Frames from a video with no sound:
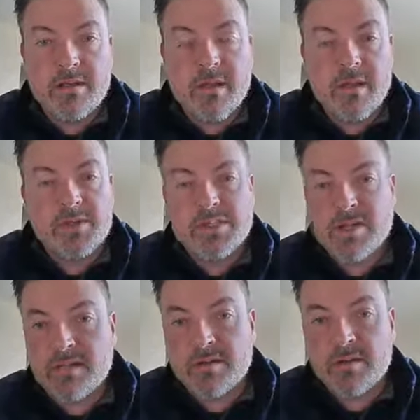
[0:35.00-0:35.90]
There's
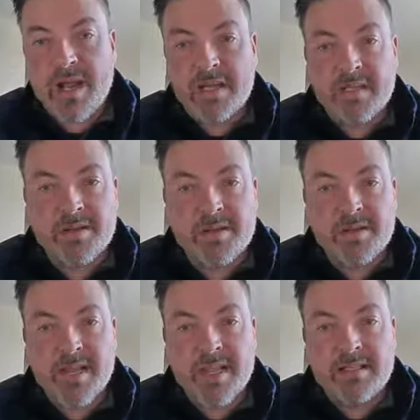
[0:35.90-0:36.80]
also
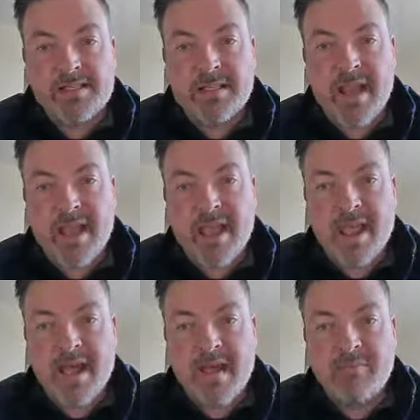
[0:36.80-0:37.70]
polyurethane that
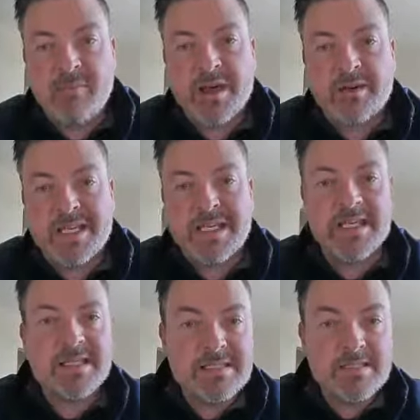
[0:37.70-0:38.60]
have better
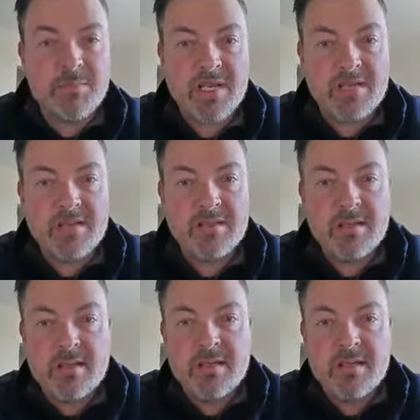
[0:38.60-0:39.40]
heat dissipation.